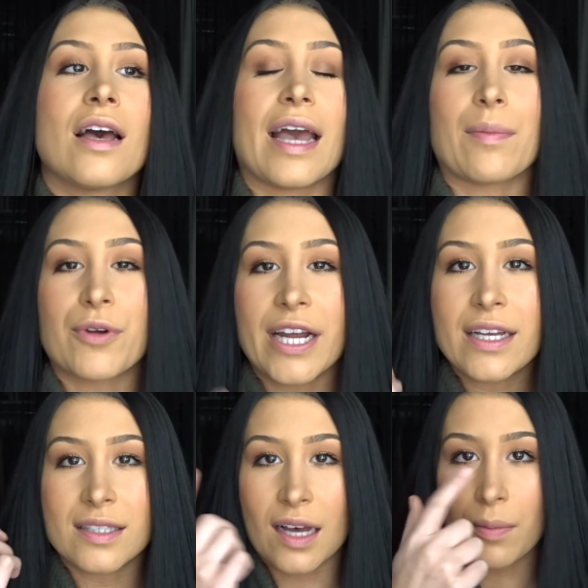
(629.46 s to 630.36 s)
it
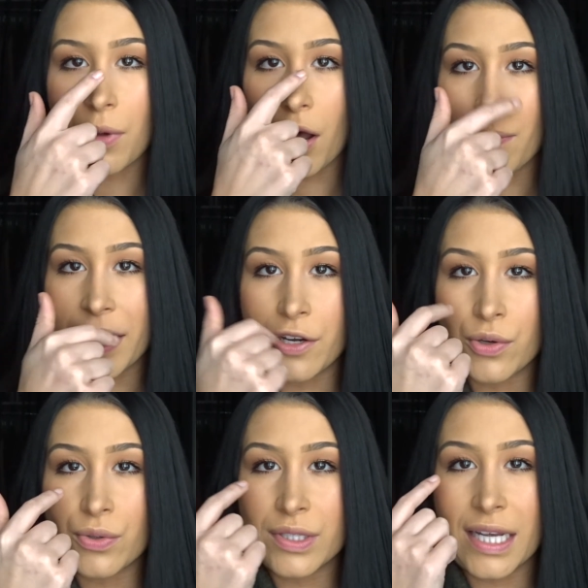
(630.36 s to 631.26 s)
breaks up on my
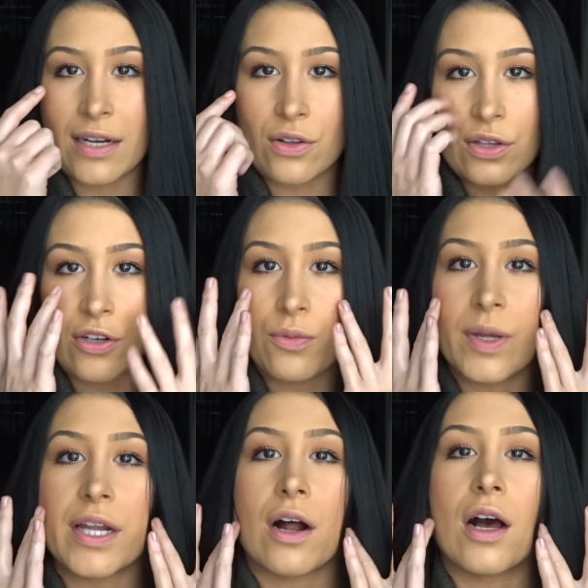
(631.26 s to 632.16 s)
nose and a little
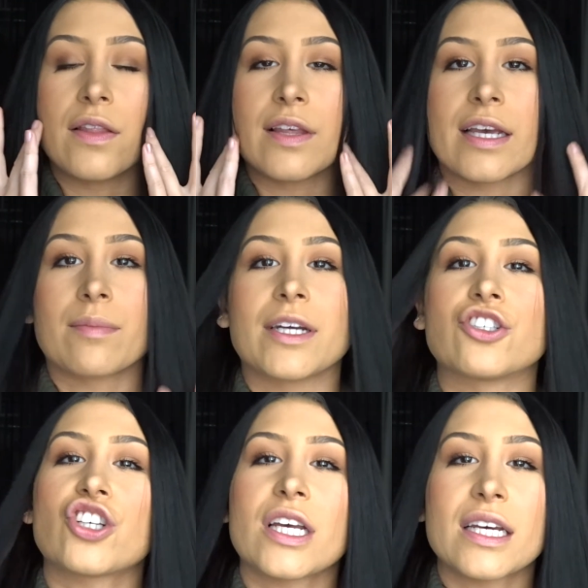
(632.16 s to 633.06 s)
bit on like my
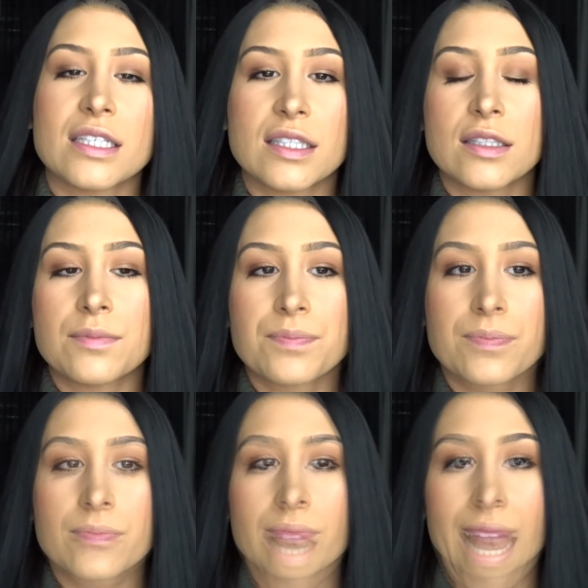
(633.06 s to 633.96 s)
cheeks,
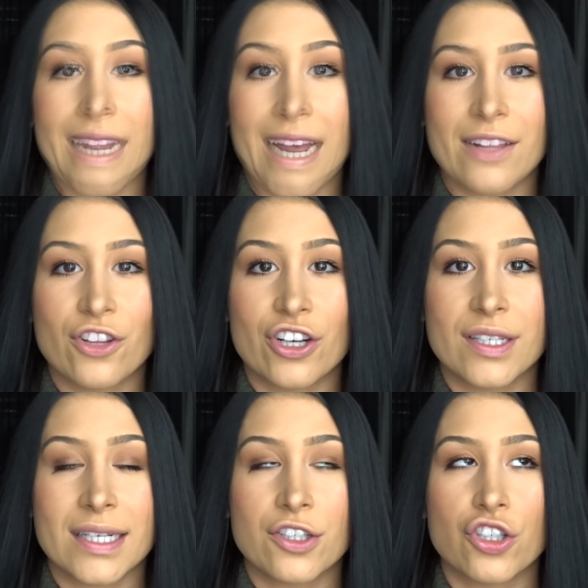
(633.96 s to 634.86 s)
and I
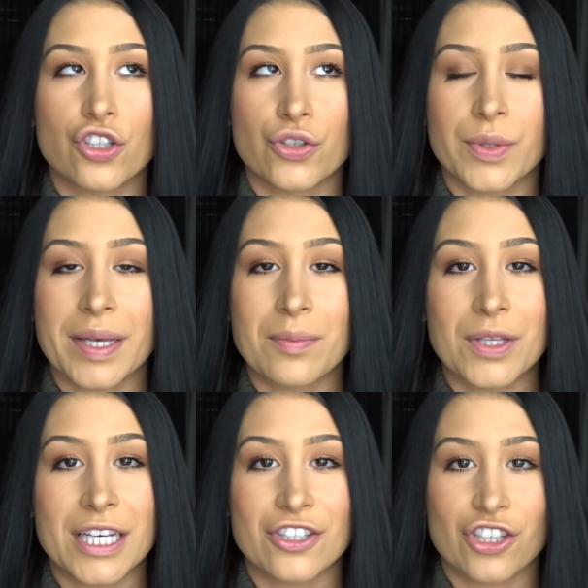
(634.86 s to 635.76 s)
looked
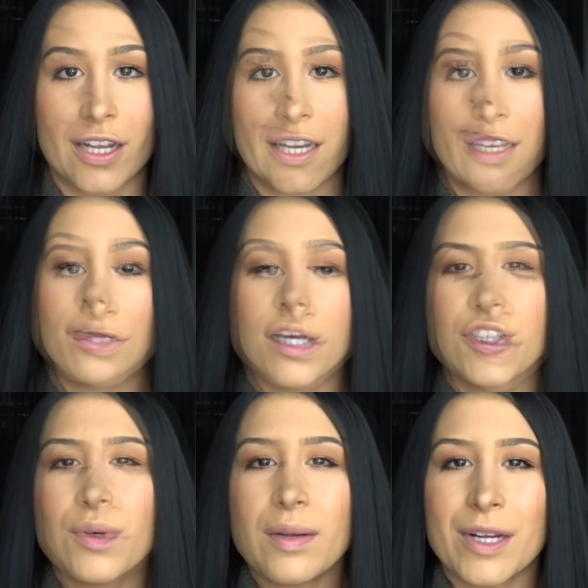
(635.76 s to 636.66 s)
extremely shiny. So I
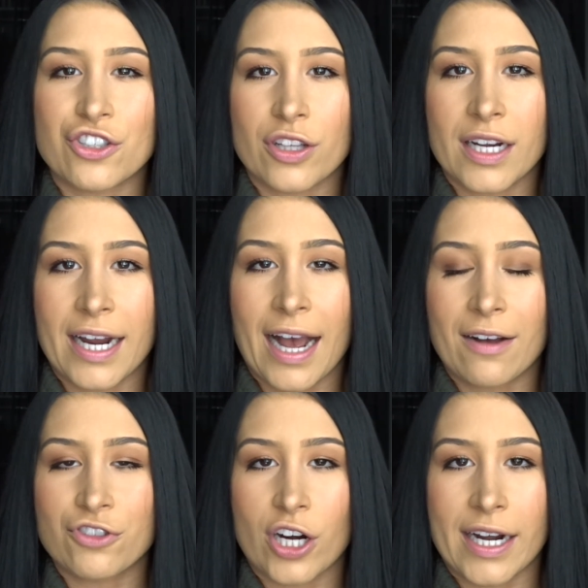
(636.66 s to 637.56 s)
do want to mention that I
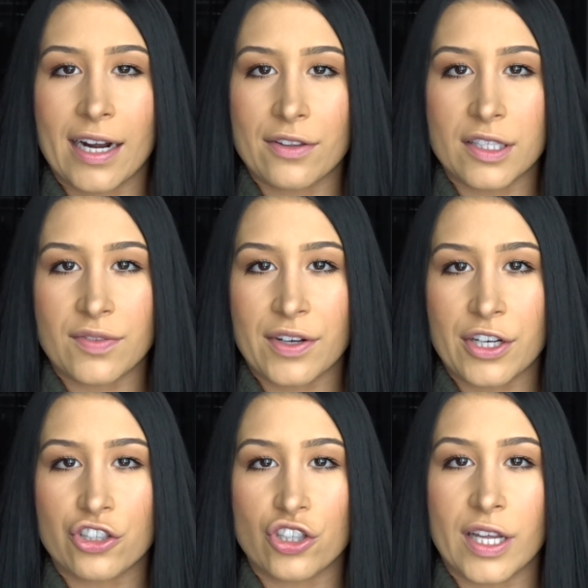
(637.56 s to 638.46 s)
have tried out this
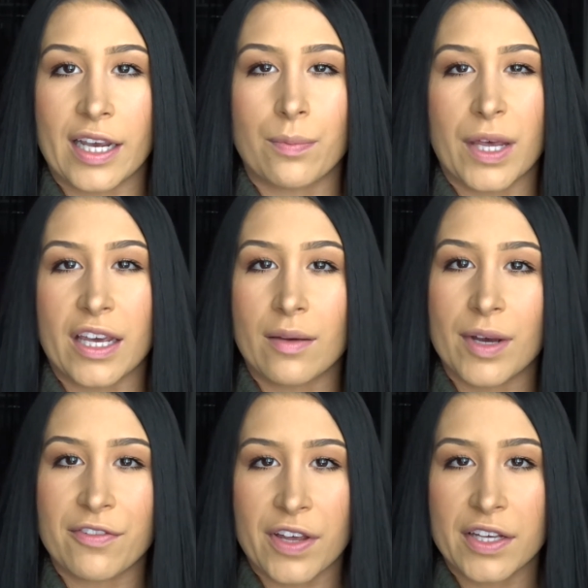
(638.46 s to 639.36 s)
foundation like baking
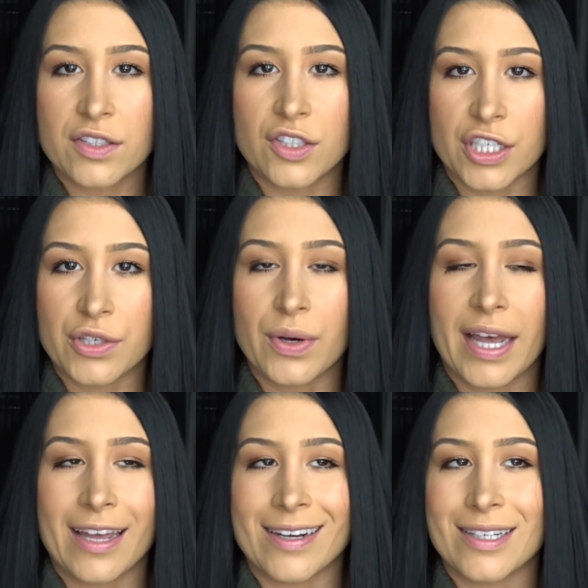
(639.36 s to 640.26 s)
my face too,
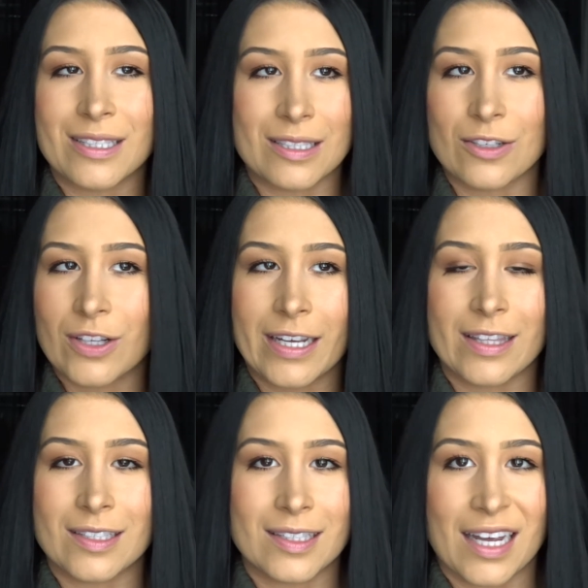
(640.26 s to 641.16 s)
and it's still like
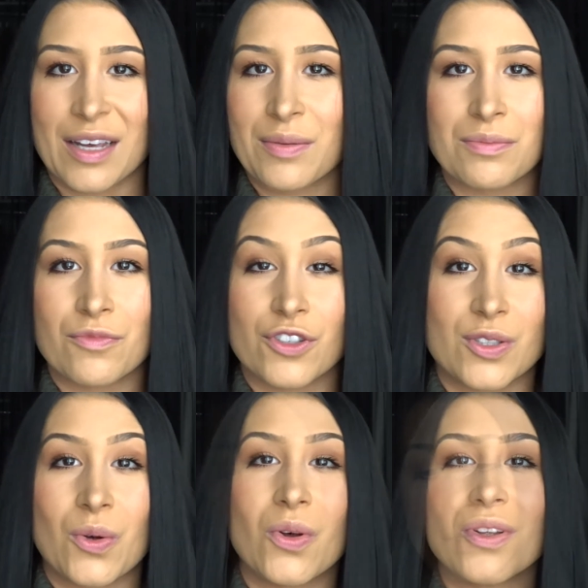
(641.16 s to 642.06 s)
the same
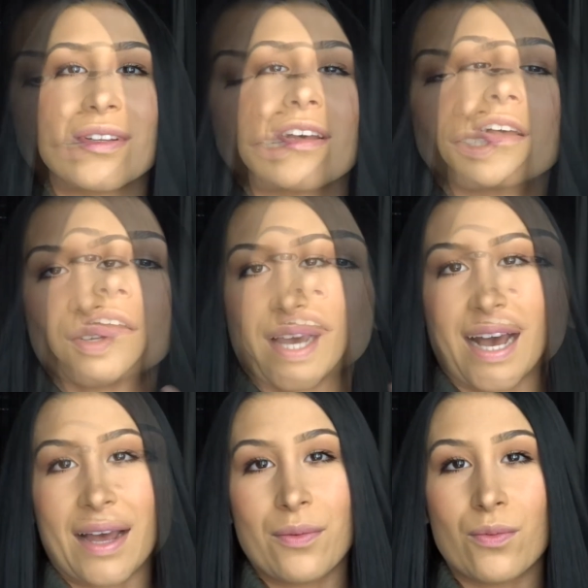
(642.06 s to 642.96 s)
result. So yeah,
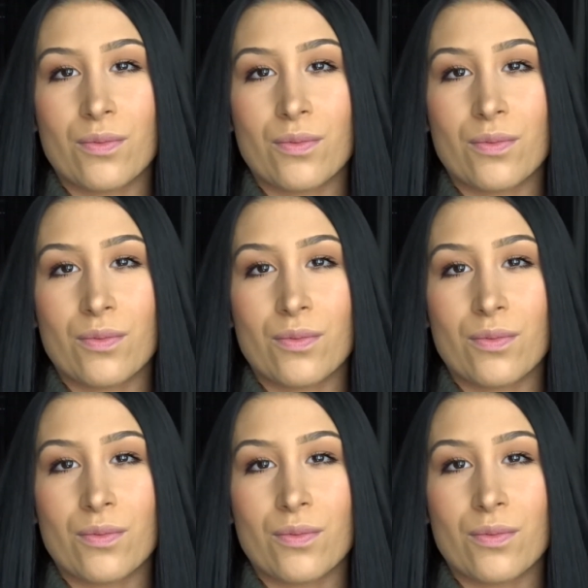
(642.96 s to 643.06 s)
I